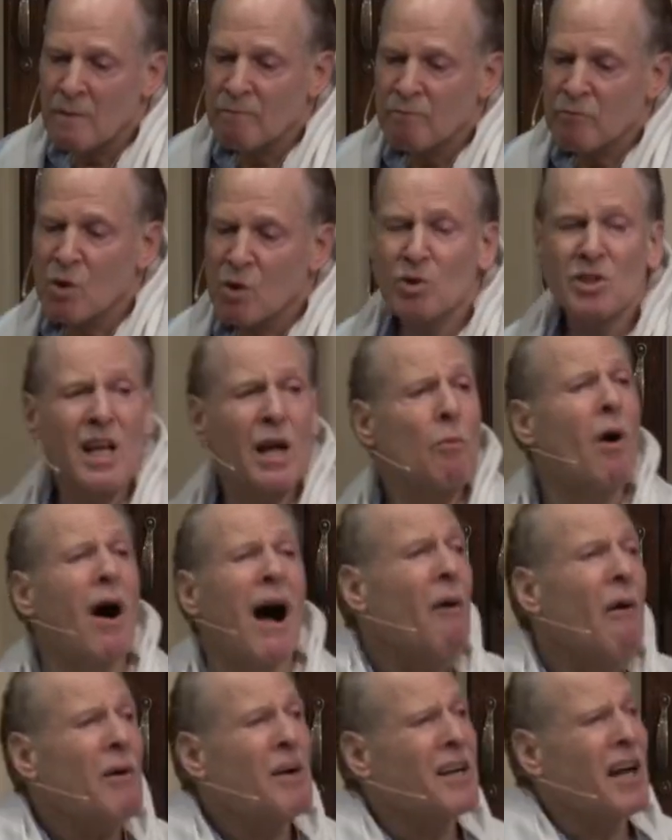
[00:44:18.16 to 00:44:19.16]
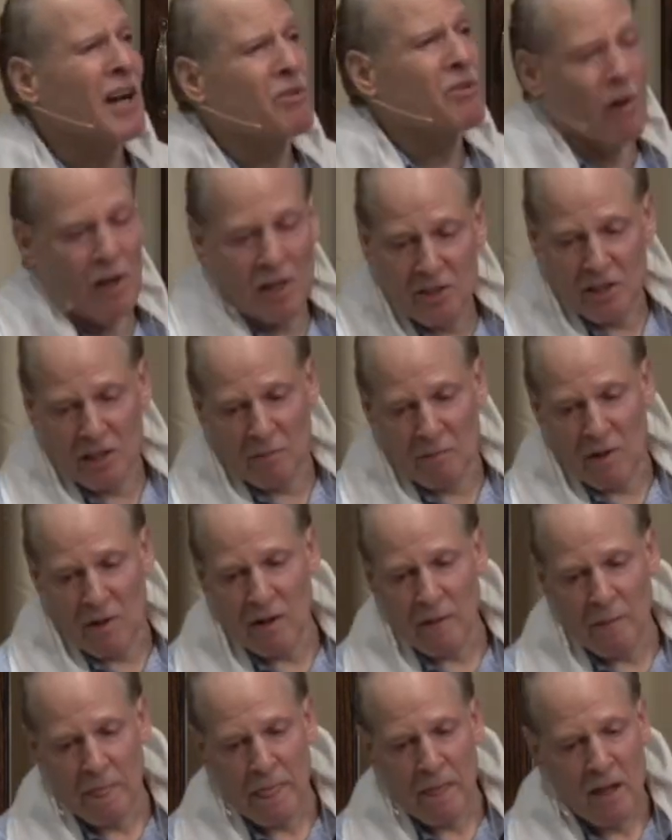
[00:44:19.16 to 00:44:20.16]
You say, Well, how can I trust him?
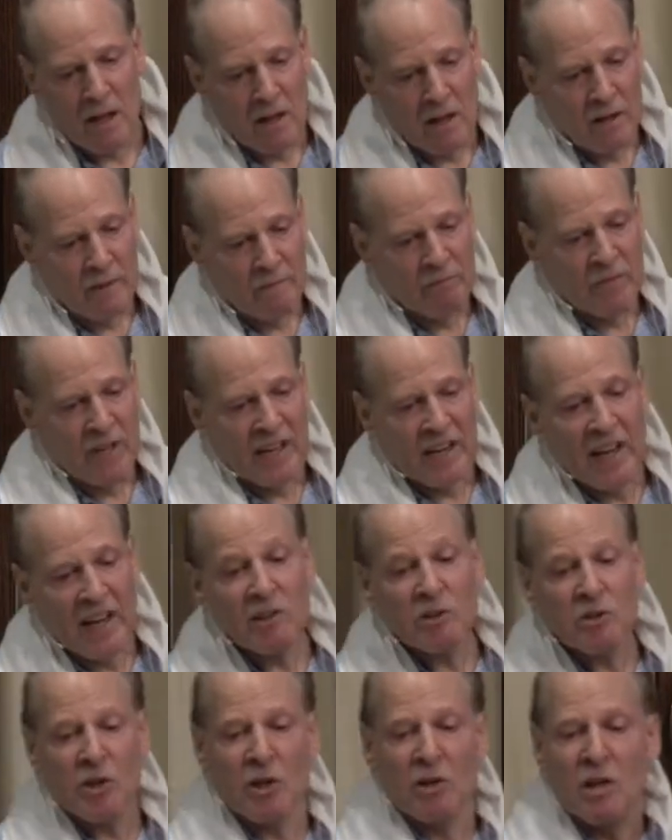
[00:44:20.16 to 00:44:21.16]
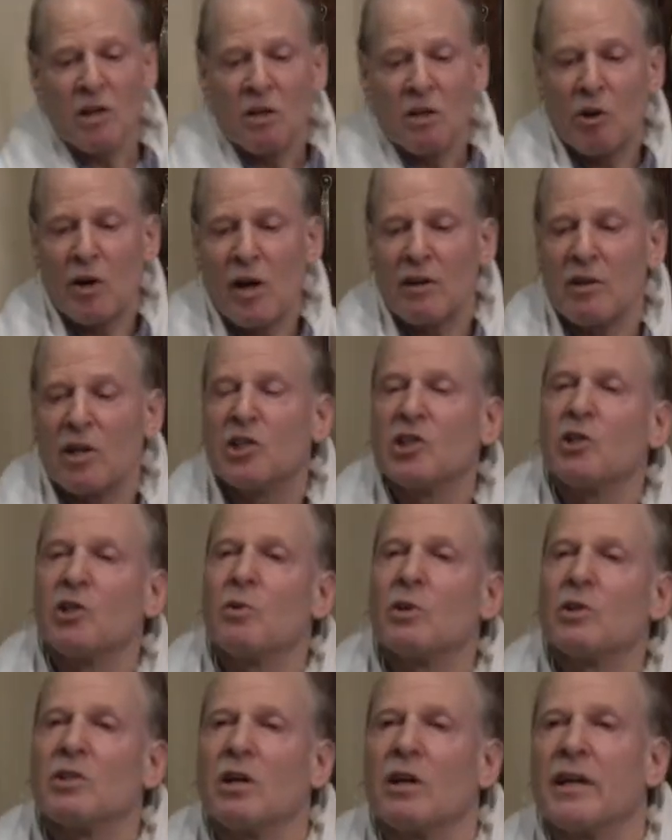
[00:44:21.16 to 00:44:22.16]
Interesting. Look at
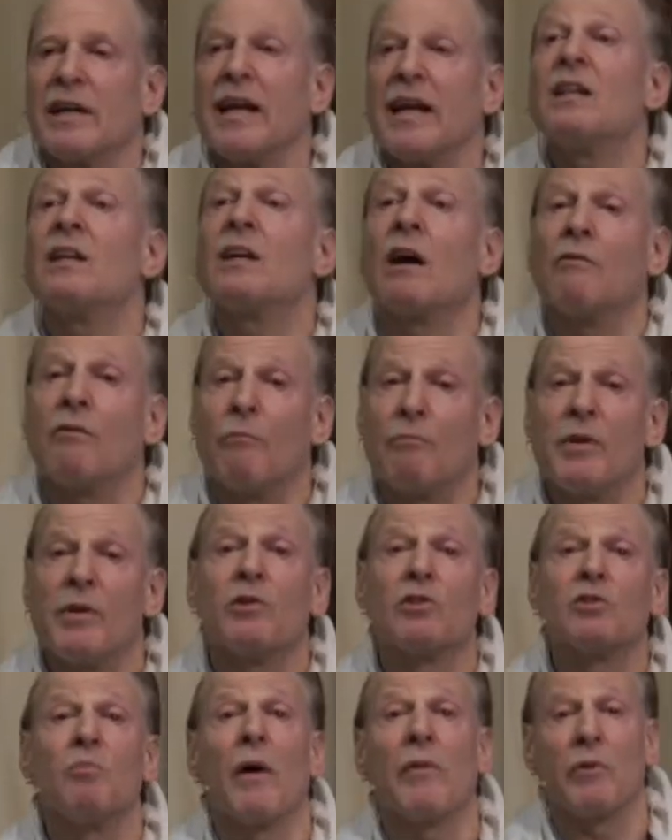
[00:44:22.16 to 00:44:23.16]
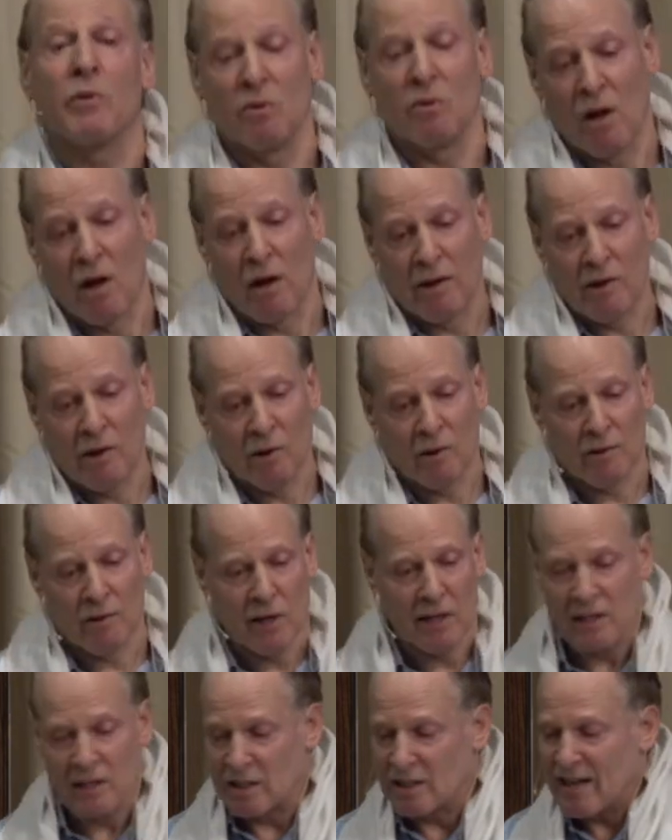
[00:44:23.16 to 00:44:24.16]
Yeshua's uh, healing of, of Peter's mother in law here
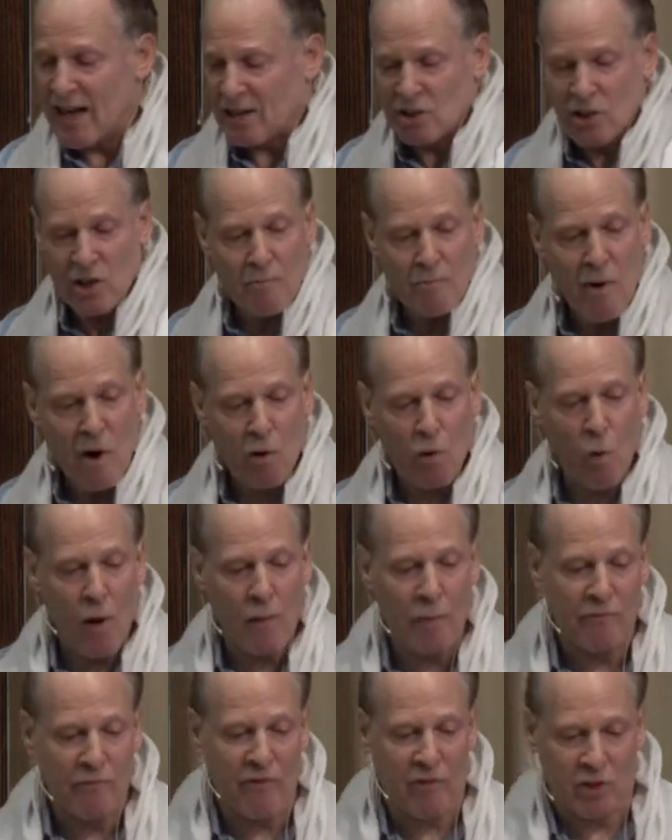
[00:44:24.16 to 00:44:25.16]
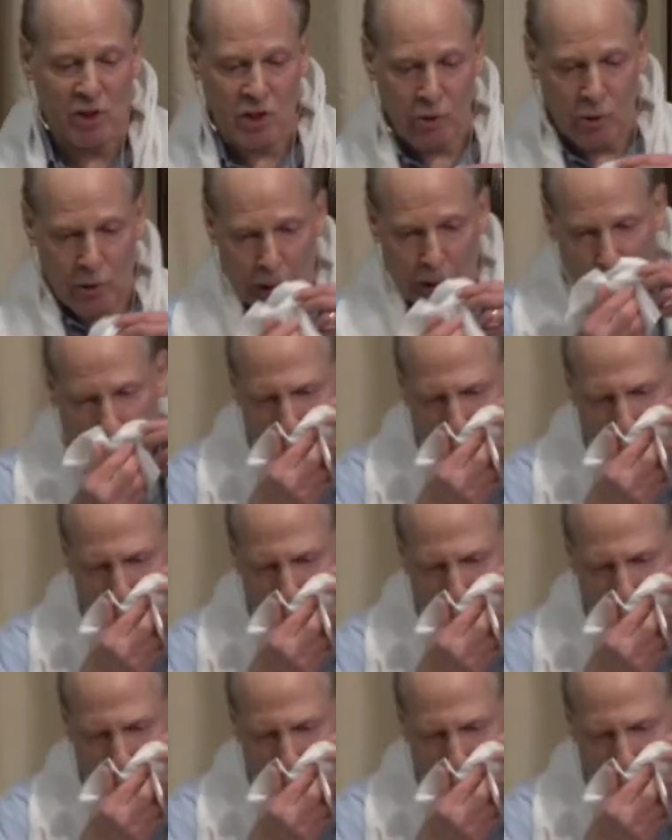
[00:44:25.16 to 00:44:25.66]
at the text. Look at Mark 1, verse 30